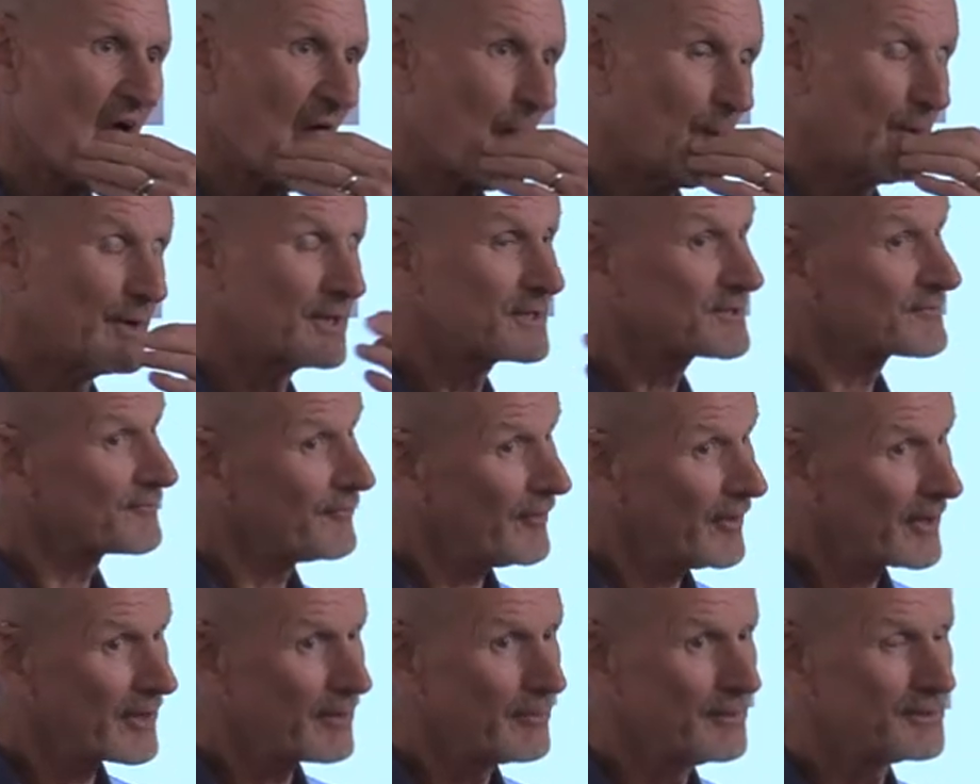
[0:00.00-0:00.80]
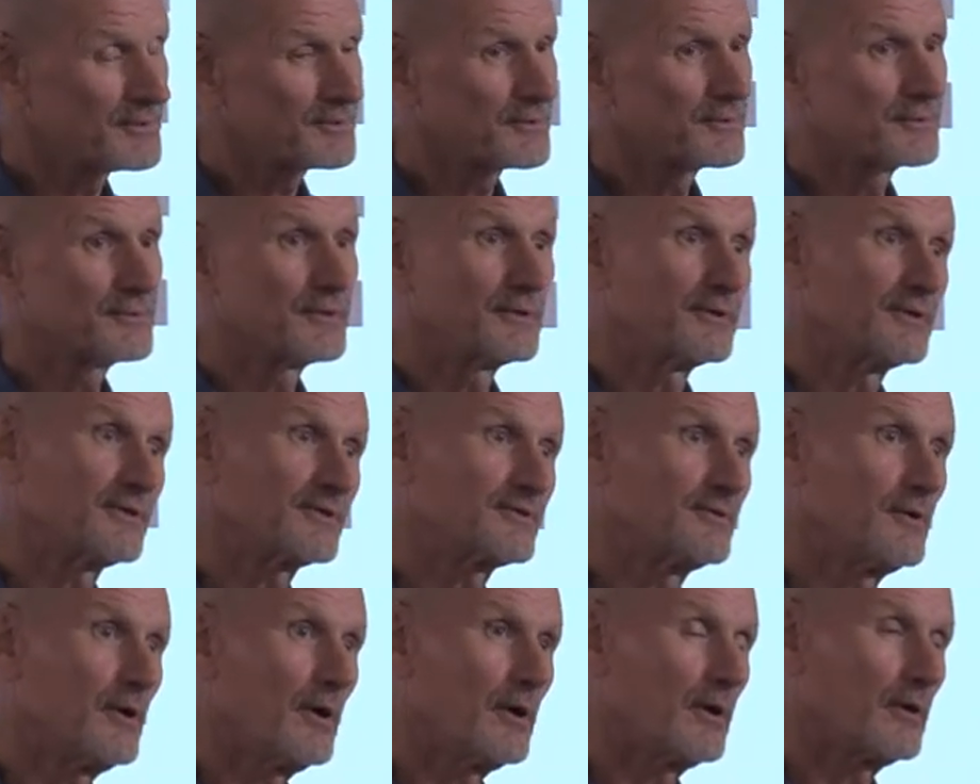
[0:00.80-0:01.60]
Whereas phytoestrogen
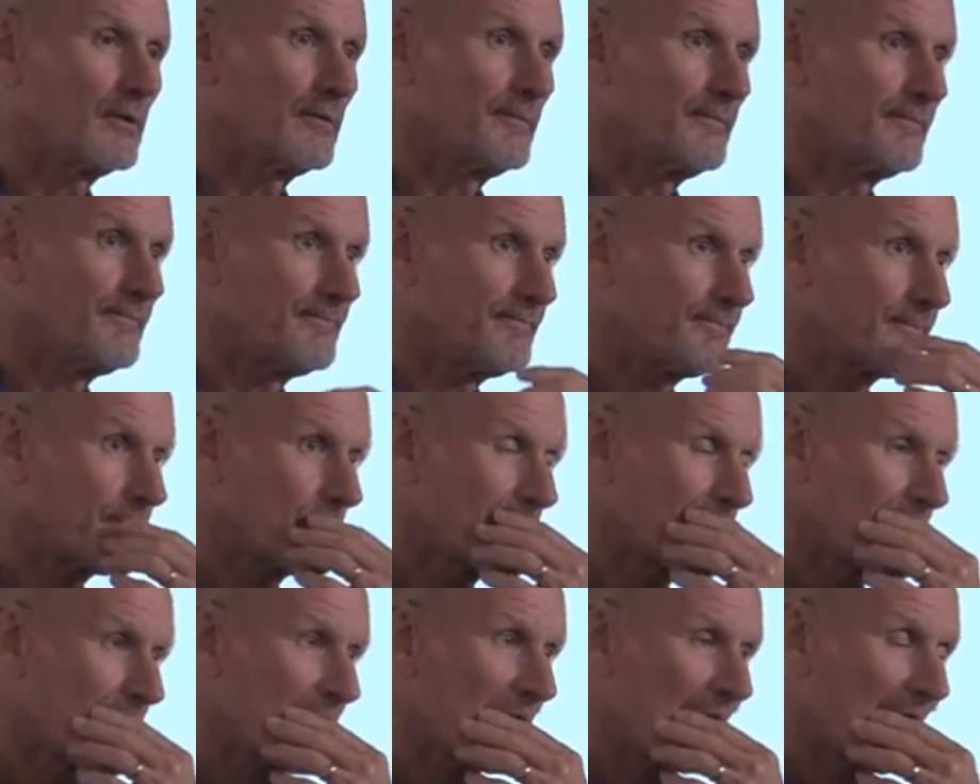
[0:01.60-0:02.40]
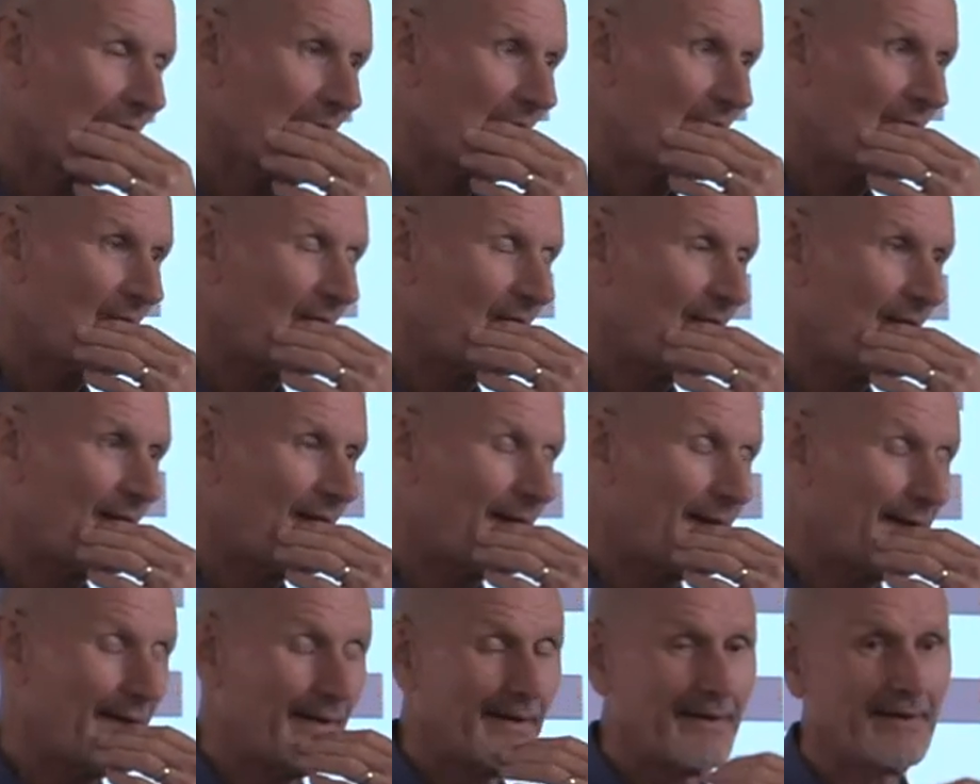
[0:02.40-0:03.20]
does not.
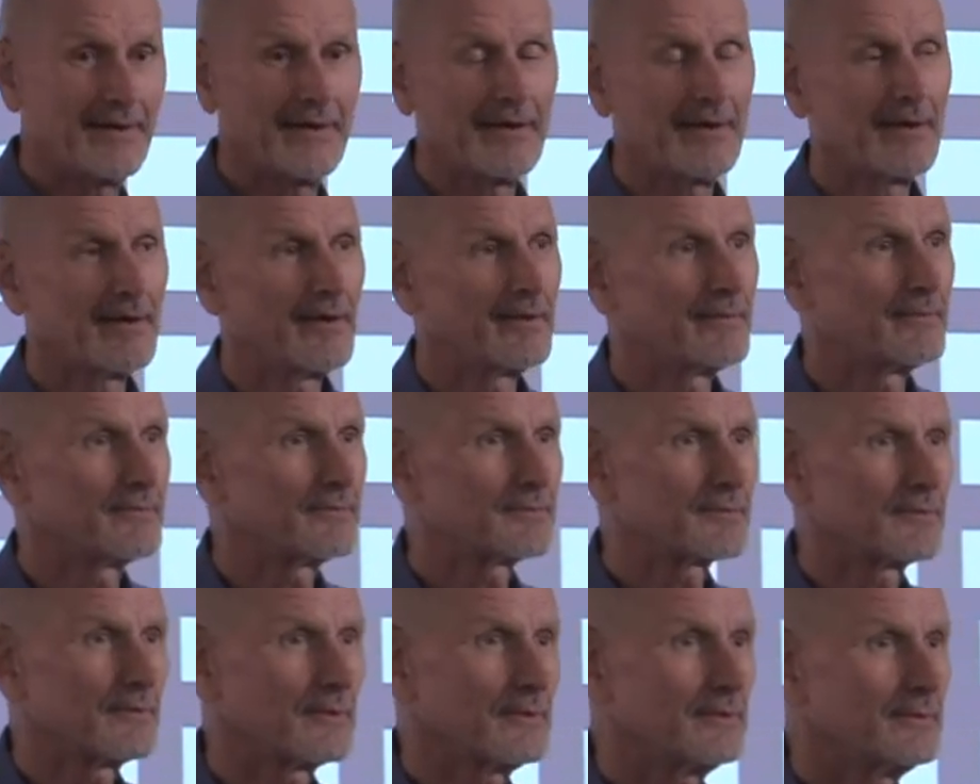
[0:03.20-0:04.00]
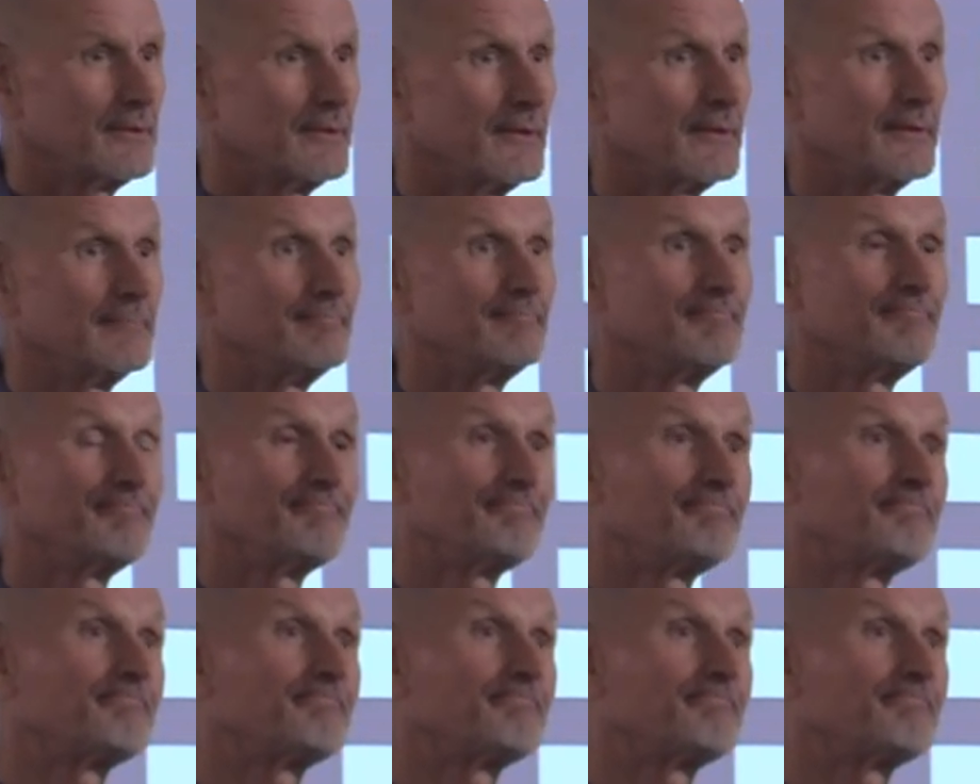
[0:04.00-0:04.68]
Uh, sorry, yeah.